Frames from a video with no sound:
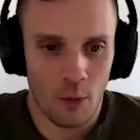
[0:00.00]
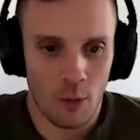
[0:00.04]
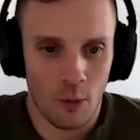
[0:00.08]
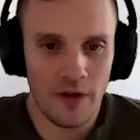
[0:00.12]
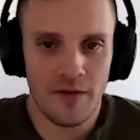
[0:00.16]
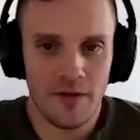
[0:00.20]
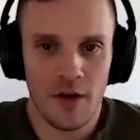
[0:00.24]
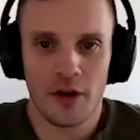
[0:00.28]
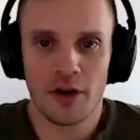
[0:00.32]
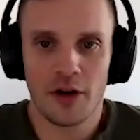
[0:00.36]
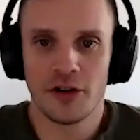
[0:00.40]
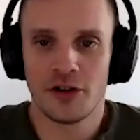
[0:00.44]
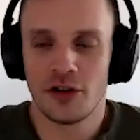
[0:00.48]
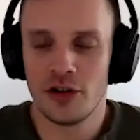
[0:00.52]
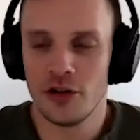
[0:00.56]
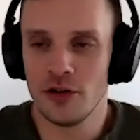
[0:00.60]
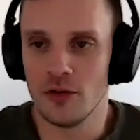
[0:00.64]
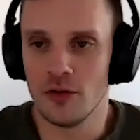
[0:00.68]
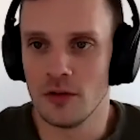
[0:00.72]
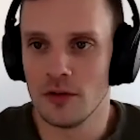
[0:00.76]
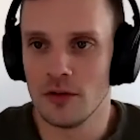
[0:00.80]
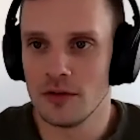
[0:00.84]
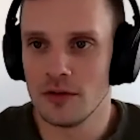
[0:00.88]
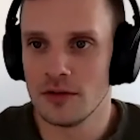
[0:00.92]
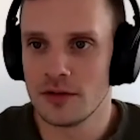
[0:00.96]
we voted
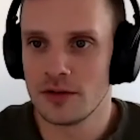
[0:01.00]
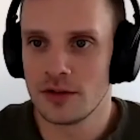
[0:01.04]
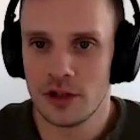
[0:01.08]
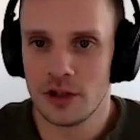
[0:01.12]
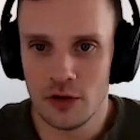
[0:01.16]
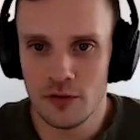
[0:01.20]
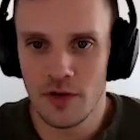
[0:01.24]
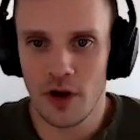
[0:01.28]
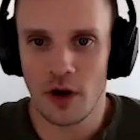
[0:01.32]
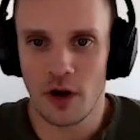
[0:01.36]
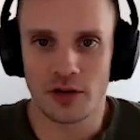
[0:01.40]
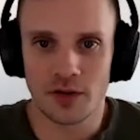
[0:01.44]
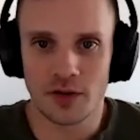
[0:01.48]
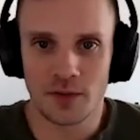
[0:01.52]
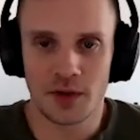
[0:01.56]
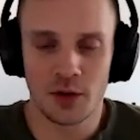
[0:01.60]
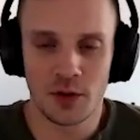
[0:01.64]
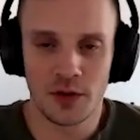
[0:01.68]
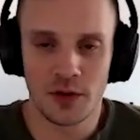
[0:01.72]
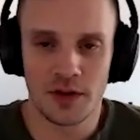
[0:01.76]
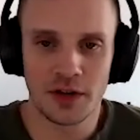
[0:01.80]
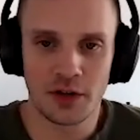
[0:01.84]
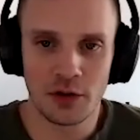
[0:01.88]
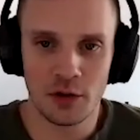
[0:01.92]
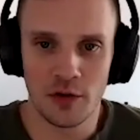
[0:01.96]
two, two votes
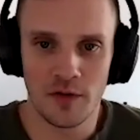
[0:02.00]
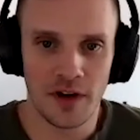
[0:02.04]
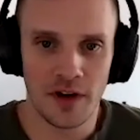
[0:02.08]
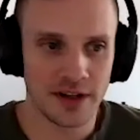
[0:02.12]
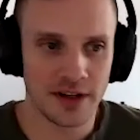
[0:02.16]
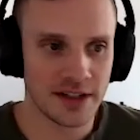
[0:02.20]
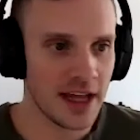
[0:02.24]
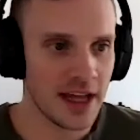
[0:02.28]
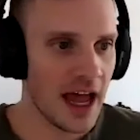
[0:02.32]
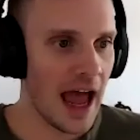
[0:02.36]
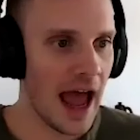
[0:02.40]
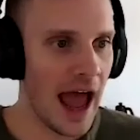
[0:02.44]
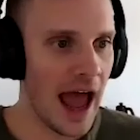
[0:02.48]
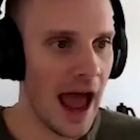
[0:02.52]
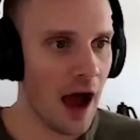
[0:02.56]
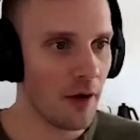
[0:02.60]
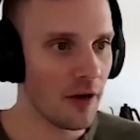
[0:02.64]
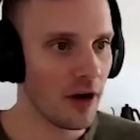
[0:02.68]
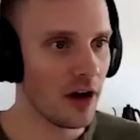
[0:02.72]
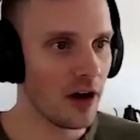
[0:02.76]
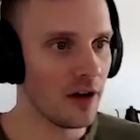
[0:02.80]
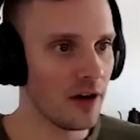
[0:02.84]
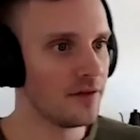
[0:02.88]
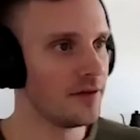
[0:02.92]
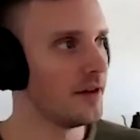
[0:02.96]
between the two of us
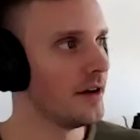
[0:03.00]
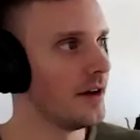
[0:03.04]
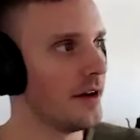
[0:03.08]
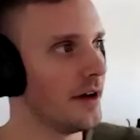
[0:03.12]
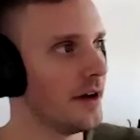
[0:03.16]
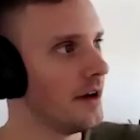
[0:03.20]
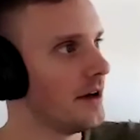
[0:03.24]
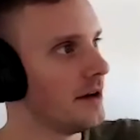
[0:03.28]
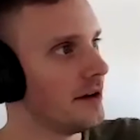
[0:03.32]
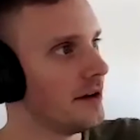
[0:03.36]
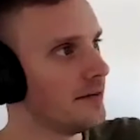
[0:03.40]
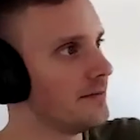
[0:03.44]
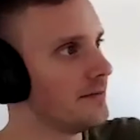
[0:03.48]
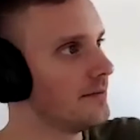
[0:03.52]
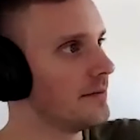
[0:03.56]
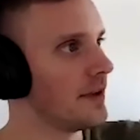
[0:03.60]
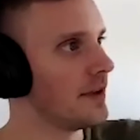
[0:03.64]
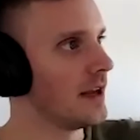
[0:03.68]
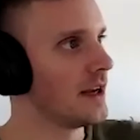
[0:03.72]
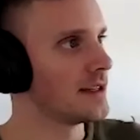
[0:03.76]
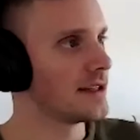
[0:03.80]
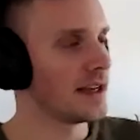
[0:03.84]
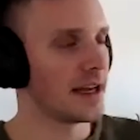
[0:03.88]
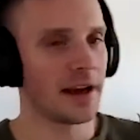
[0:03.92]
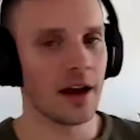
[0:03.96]
out of
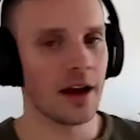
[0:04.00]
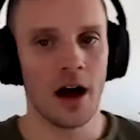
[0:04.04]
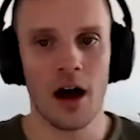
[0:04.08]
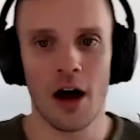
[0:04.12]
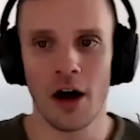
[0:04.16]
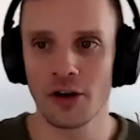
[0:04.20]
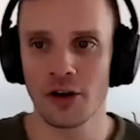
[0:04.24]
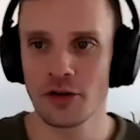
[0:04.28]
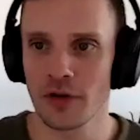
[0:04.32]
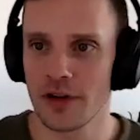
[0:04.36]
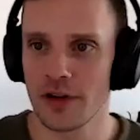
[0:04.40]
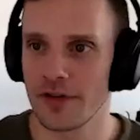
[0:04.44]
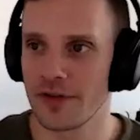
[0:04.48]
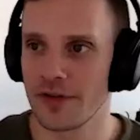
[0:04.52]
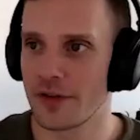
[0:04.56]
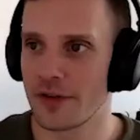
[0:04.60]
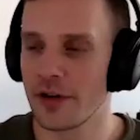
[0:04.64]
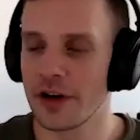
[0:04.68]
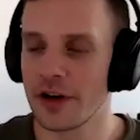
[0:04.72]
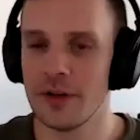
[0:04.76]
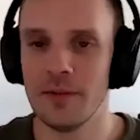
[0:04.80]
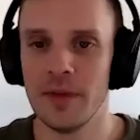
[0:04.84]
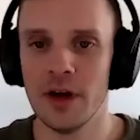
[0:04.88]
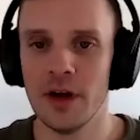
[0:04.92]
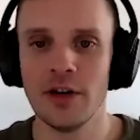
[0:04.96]
it's like
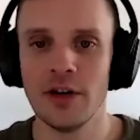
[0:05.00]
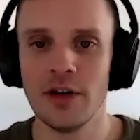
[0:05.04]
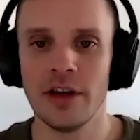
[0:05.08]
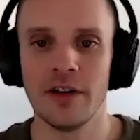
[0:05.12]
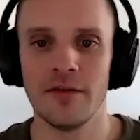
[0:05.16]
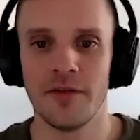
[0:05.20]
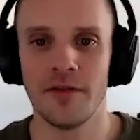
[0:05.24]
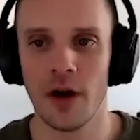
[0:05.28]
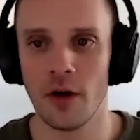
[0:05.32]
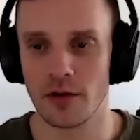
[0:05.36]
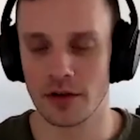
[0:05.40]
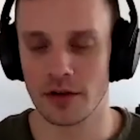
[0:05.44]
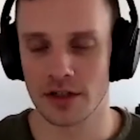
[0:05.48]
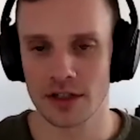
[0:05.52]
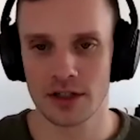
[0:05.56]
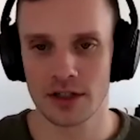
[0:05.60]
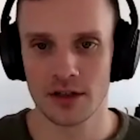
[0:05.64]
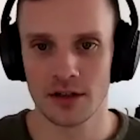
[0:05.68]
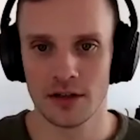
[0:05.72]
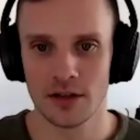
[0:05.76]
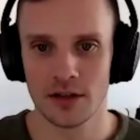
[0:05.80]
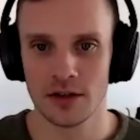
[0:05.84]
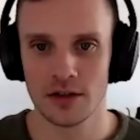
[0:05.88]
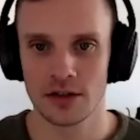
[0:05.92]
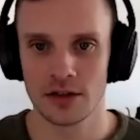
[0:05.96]
130 million votes.
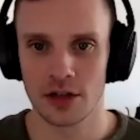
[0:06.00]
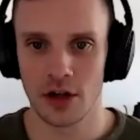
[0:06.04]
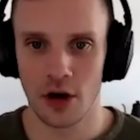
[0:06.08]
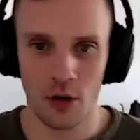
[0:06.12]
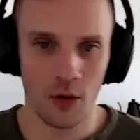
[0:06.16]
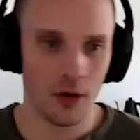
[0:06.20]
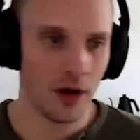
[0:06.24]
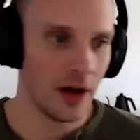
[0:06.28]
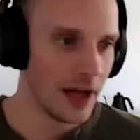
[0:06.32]
So